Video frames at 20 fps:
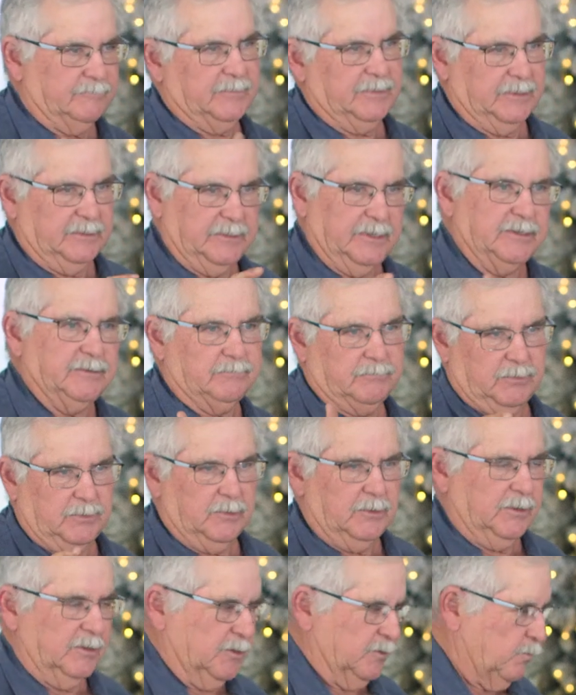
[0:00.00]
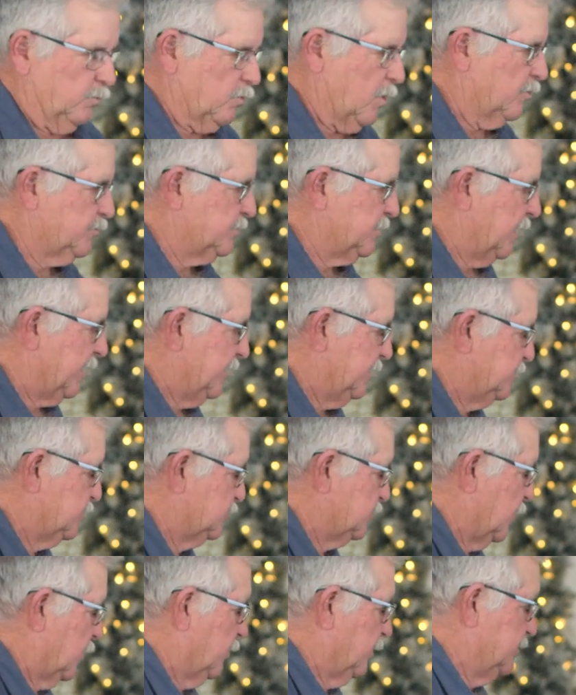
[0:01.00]
and then rotate.
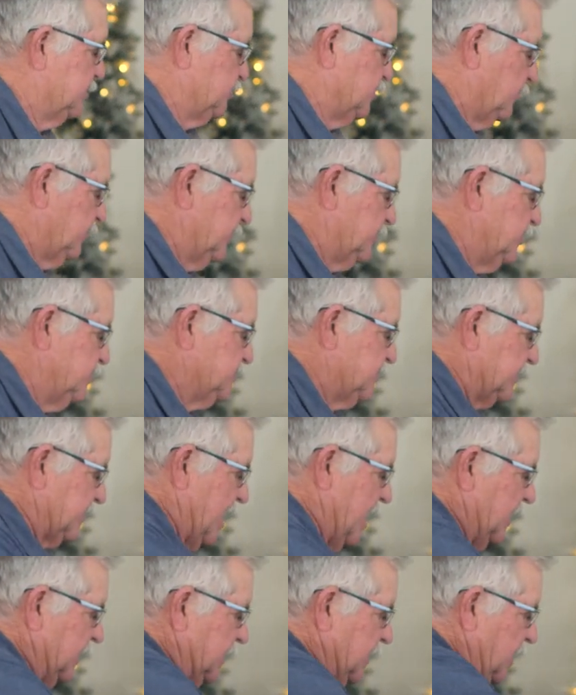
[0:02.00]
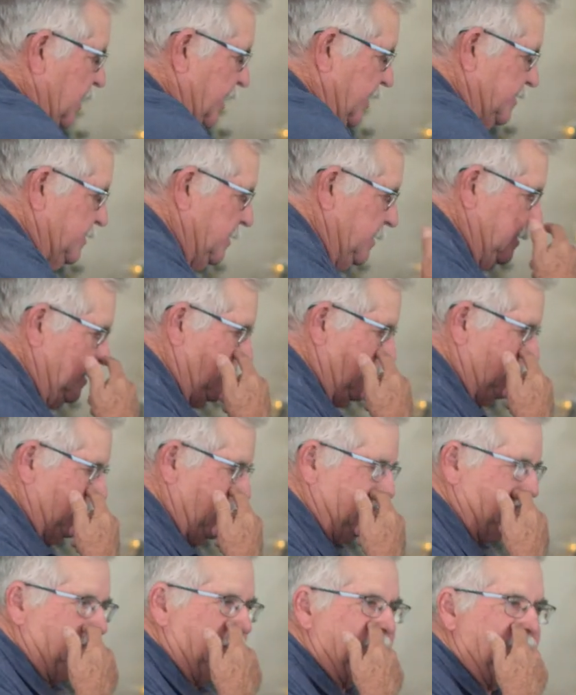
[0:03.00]
So he's only using Allion
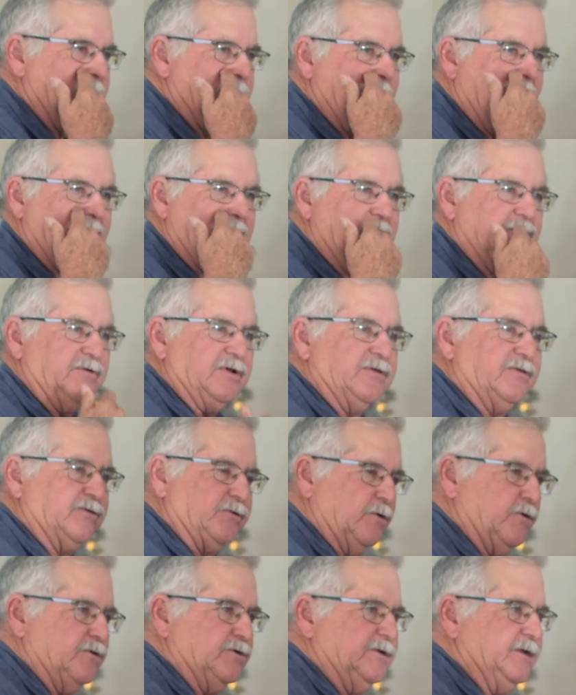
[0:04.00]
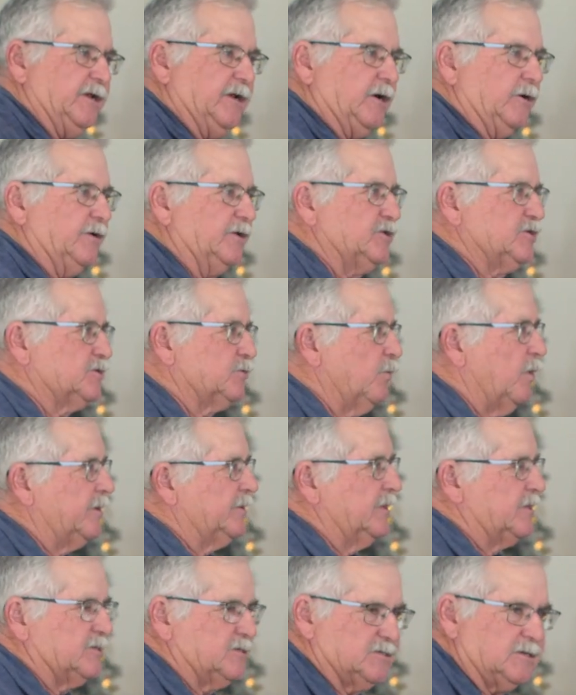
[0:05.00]
basically about every 3rd year. It's one
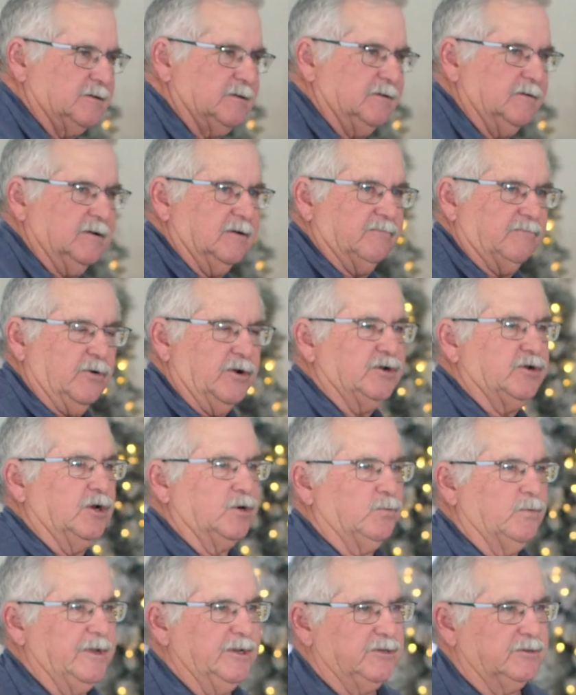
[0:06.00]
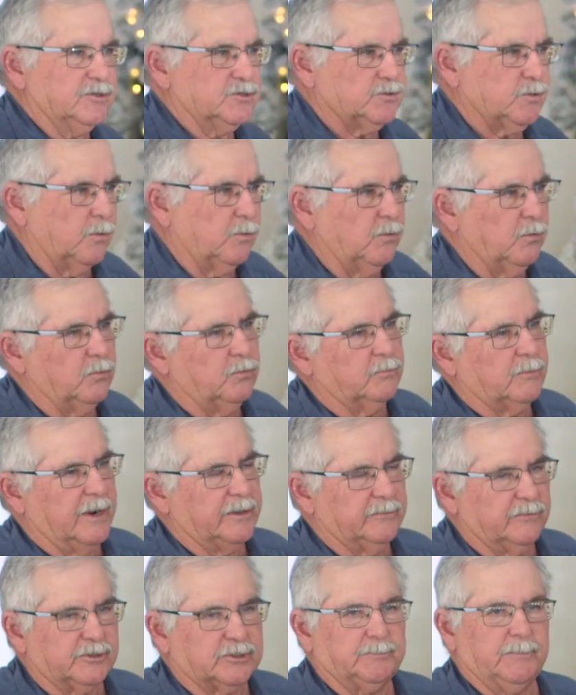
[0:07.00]
that's very good weed control,
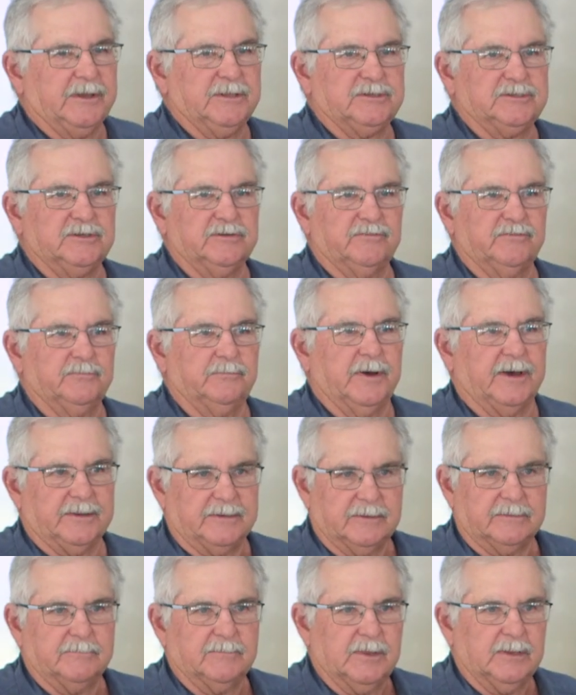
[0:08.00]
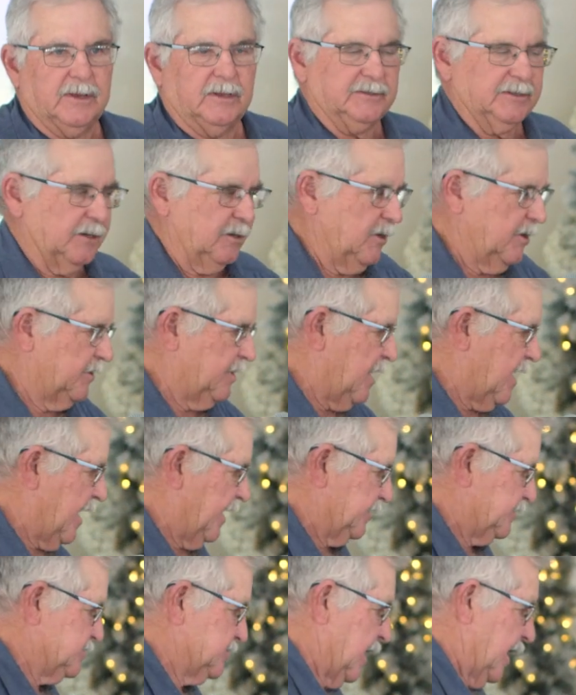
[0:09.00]
rather expensive, but a little on the
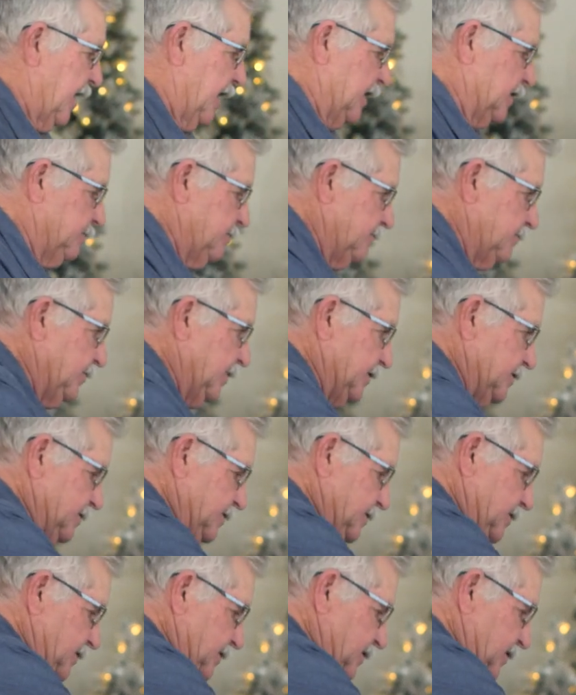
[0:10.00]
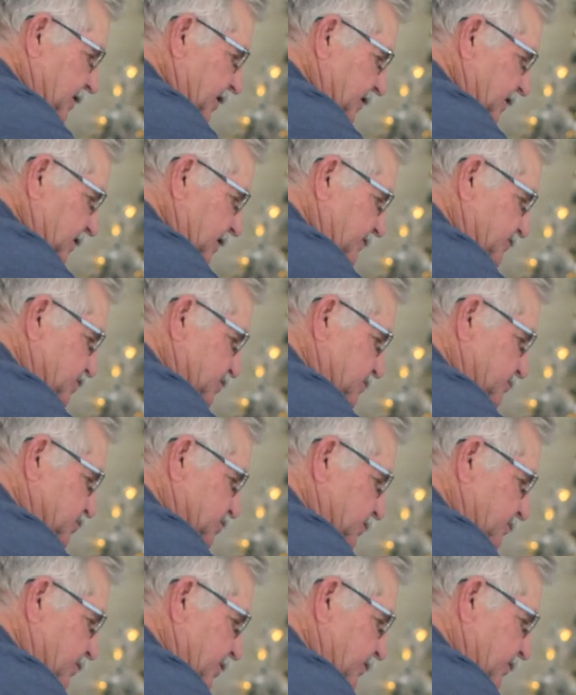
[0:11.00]
hot side, but gives you some
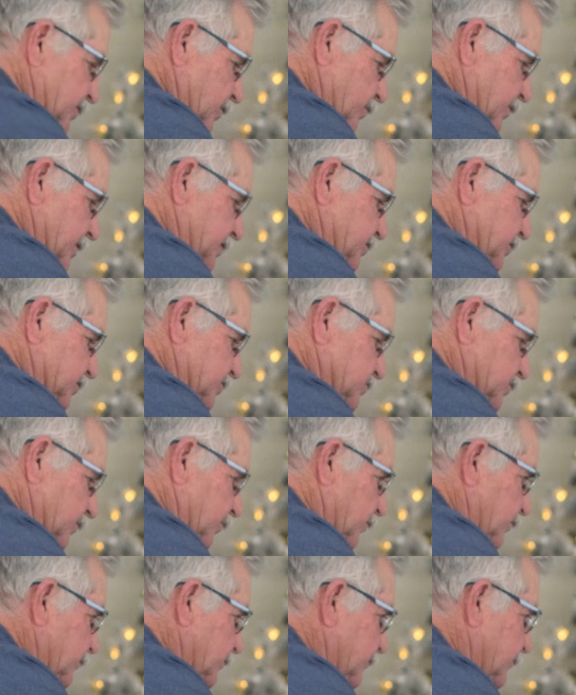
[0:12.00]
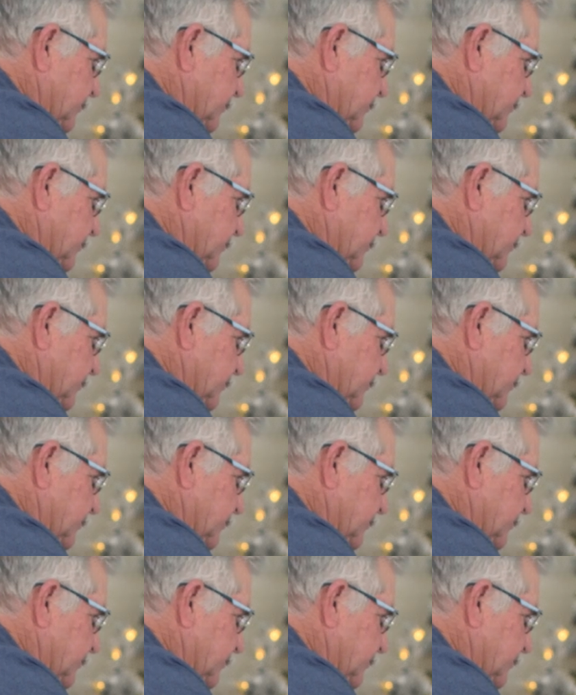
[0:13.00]
superior weed control.